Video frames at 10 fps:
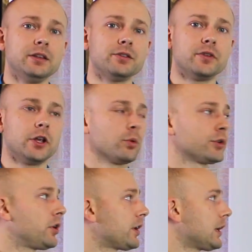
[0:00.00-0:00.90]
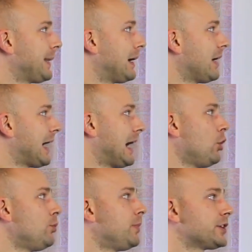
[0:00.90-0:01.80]
this video, we're talking about
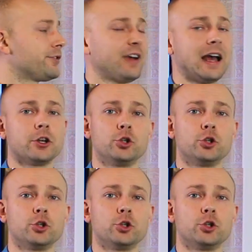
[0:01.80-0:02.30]
how much fat